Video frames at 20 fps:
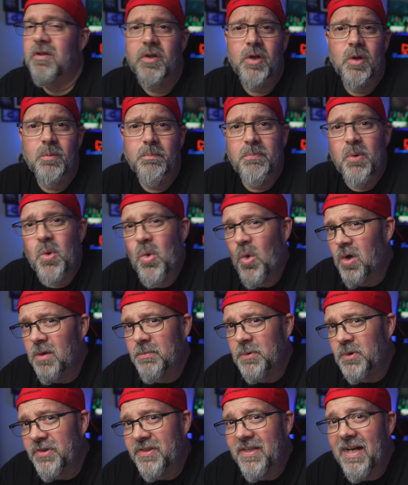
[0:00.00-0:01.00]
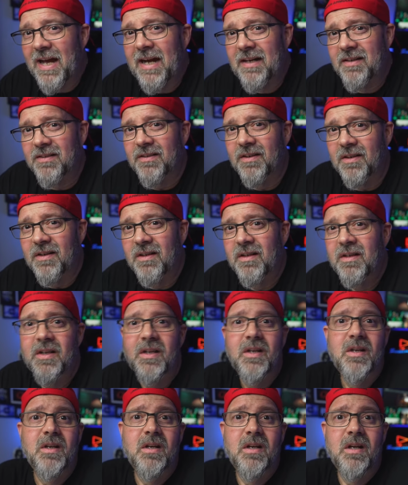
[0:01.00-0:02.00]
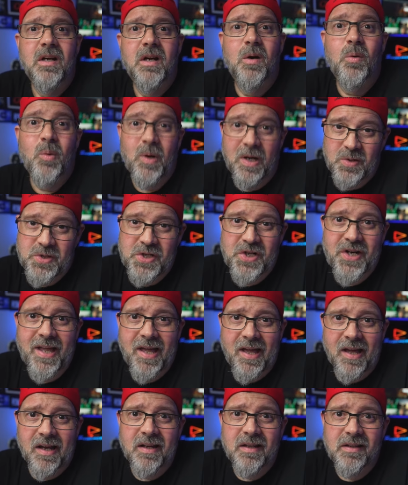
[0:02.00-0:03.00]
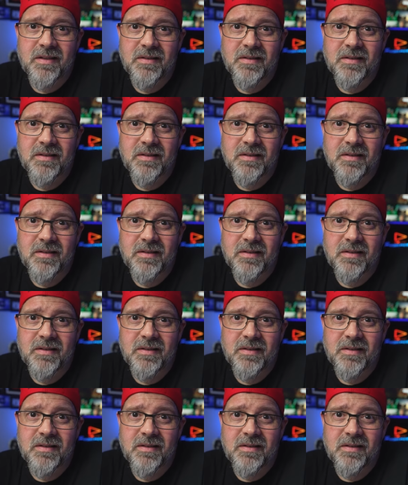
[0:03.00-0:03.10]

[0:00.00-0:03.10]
a little portable doctor around your neck.